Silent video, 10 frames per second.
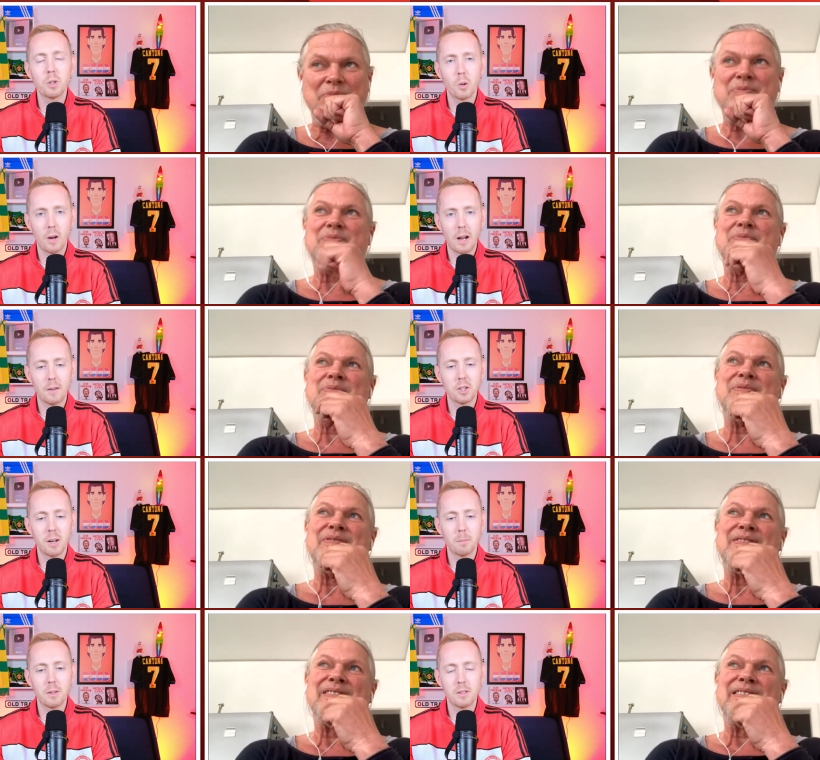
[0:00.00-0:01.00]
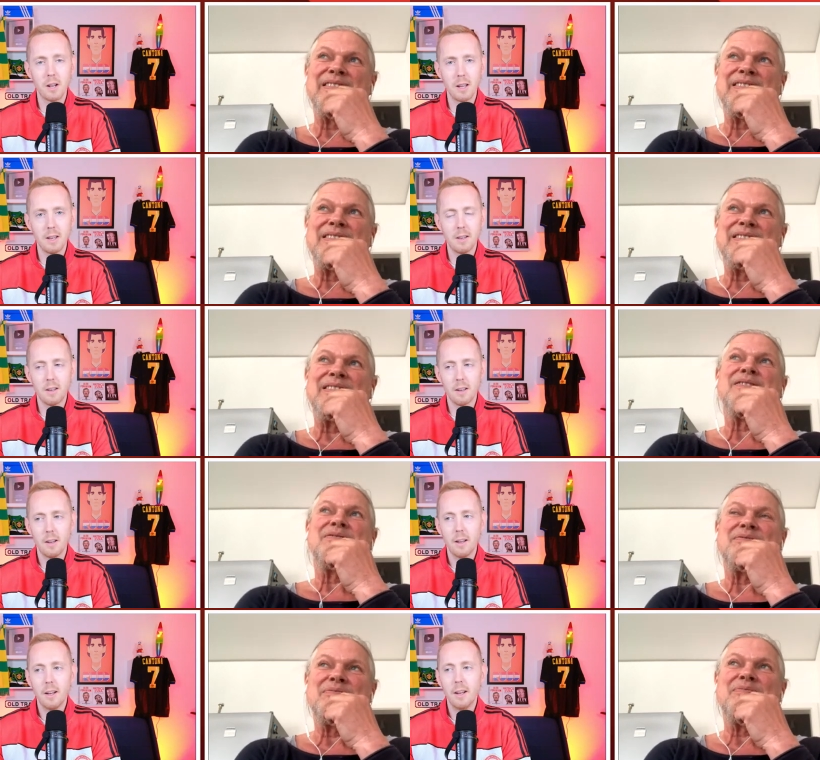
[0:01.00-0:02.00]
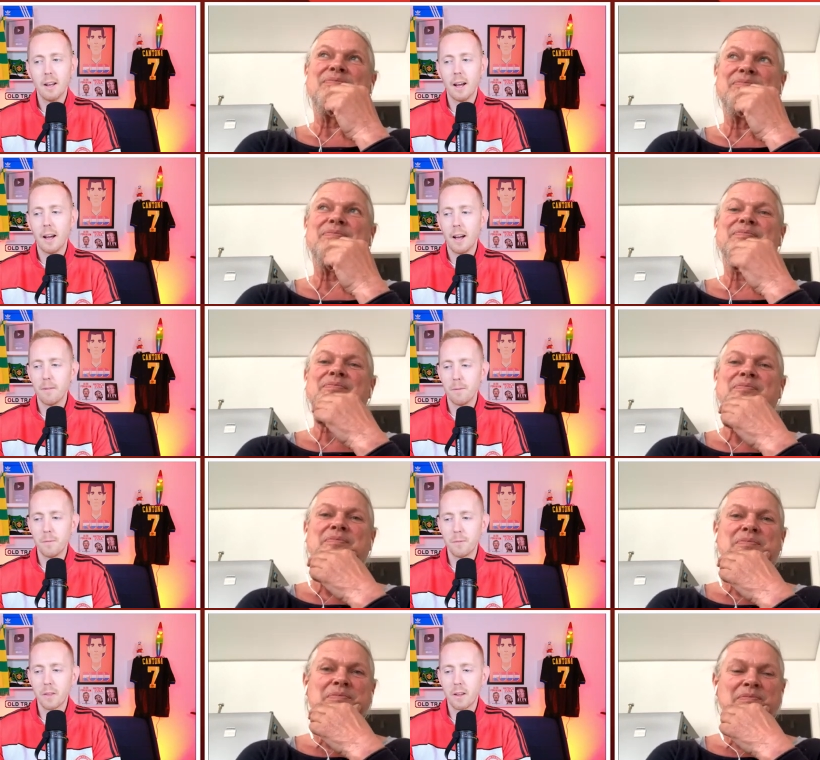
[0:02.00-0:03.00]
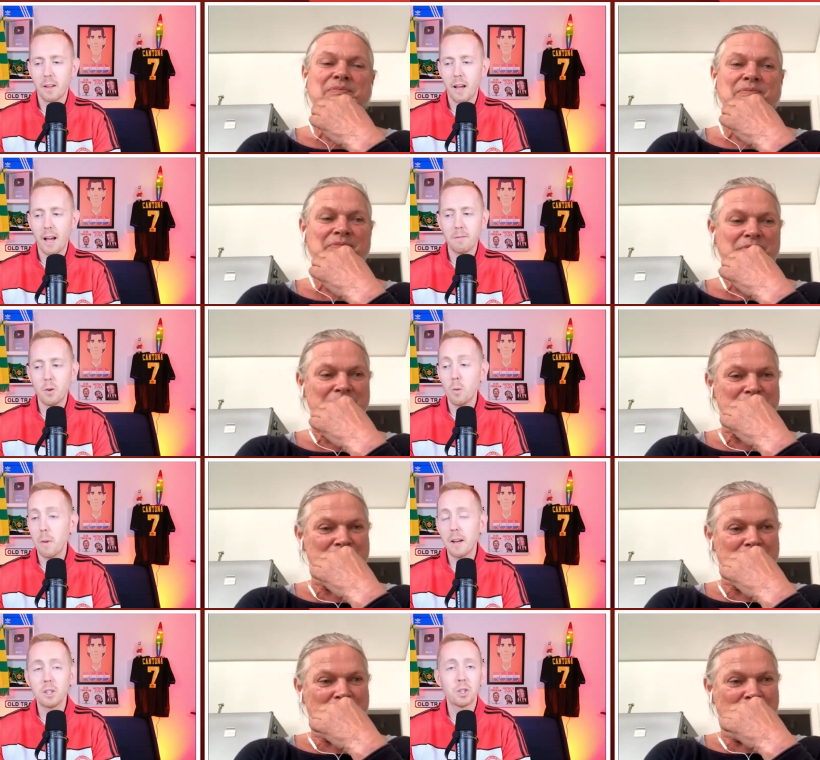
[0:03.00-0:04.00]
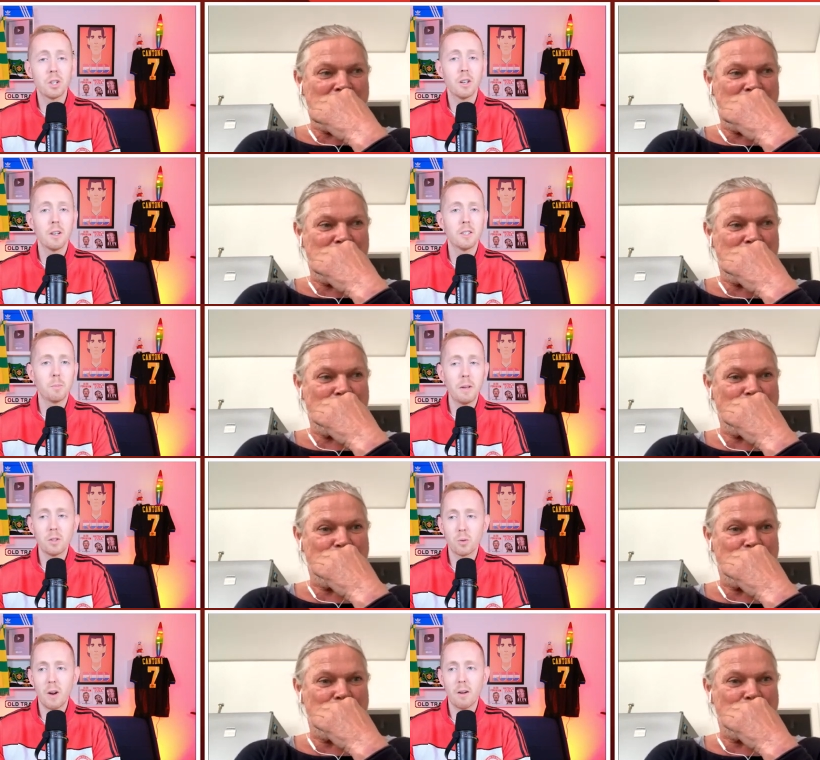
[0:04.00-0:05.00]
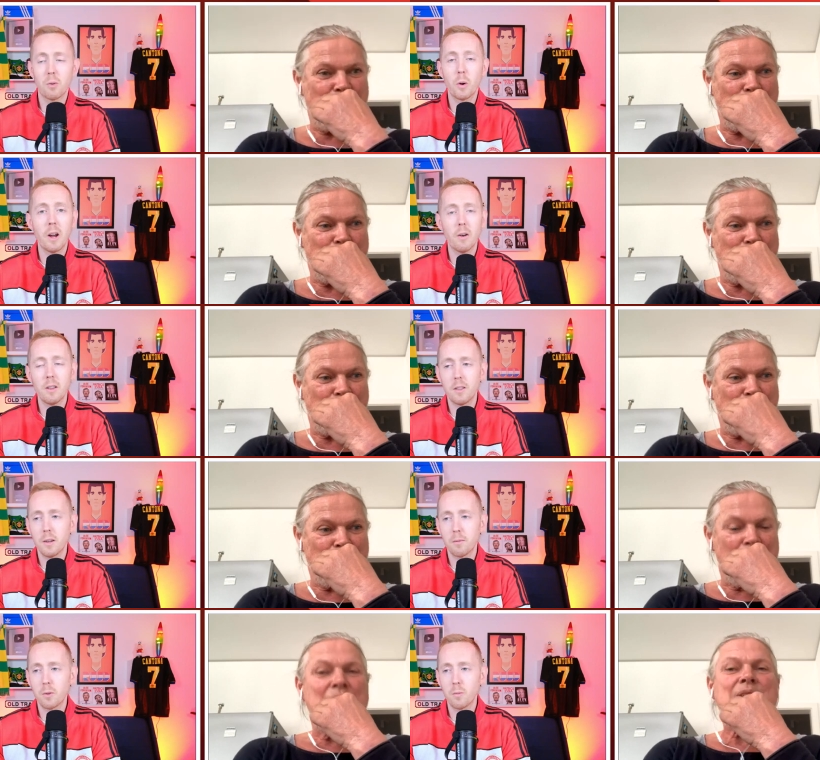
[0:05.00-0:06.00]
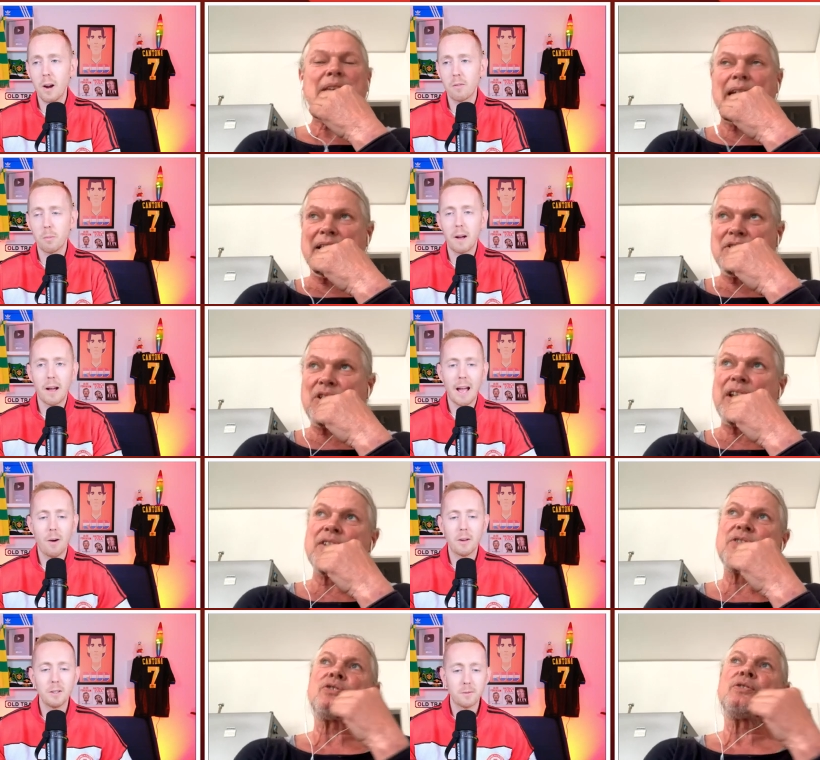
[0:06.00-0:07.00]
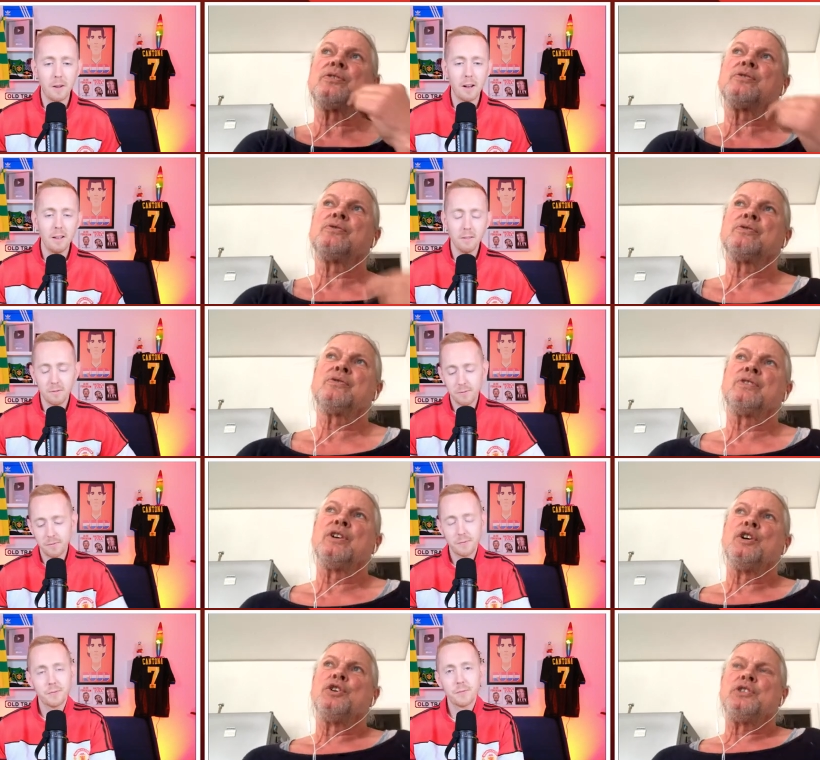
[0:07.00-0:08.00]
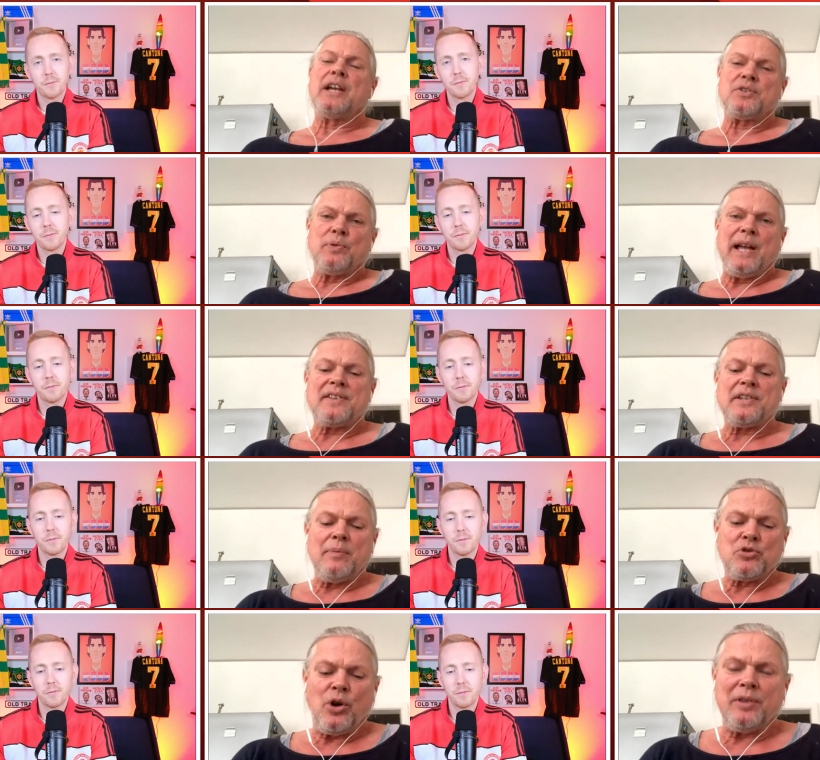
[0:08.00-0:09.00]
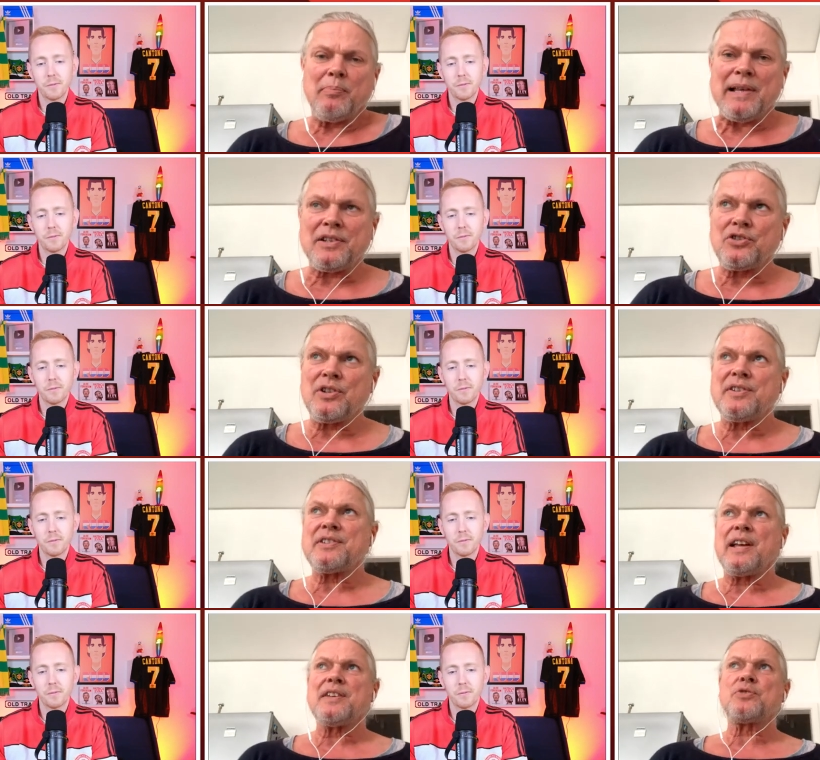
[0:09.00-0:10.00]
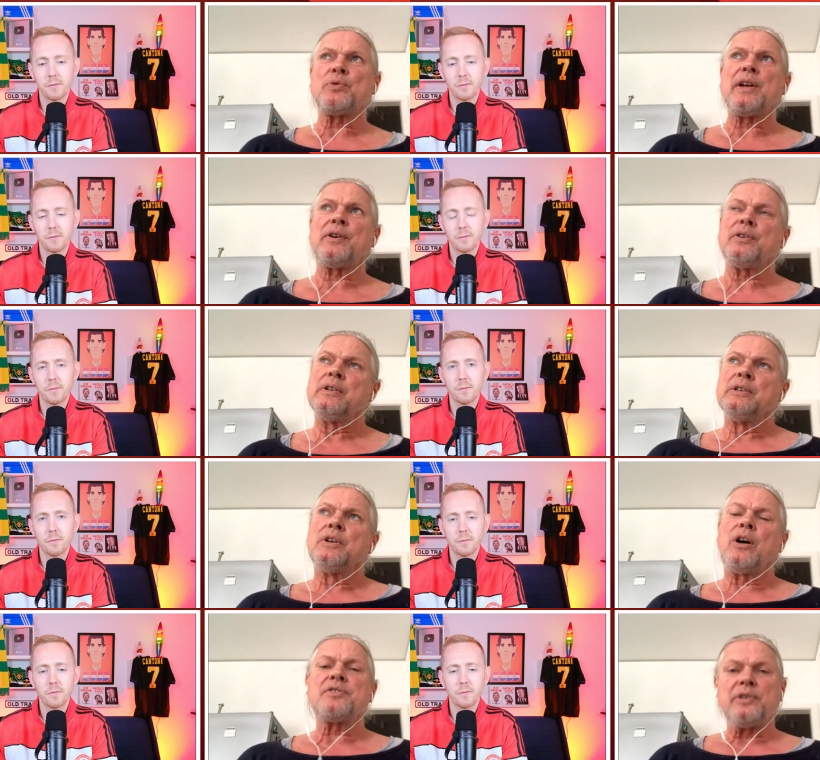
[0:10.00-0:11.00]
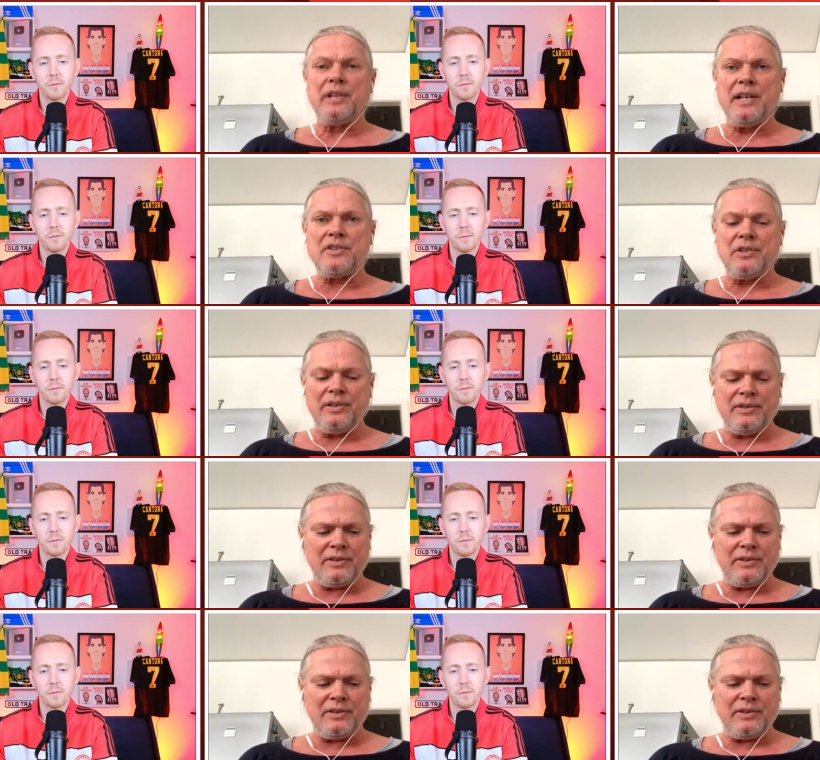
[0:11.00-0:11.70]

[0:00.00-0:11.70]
Speaker 1: obviously gone out in the Champions League. Um, have you managed to speak to Ralf or hear anything from
Speaker 2: Ralf yes, about how yes. he's feeling? Yes, we had some short messages. Yes, we are also in instant